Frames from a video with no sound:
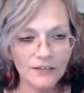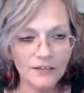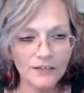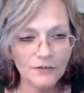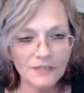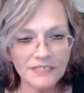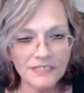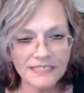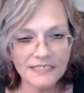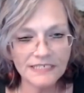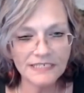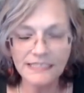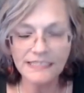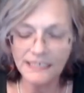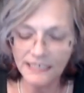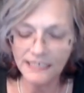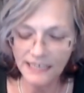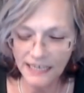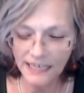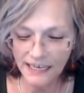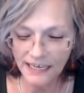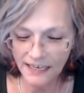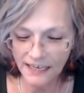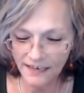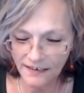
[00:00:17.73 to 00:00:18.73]
Lunacy
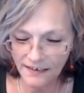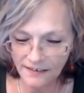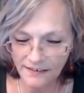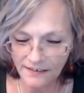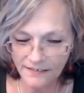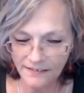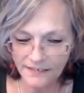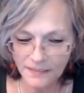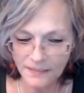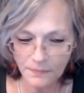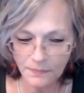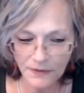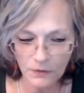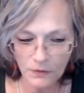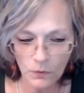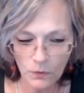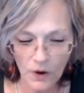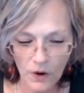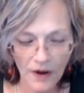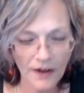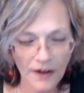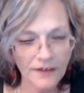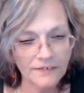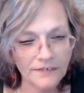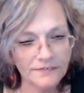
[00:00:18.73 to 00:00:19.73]
again. It's been a
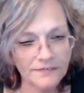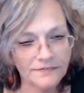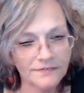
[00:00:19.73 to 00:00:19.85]
while.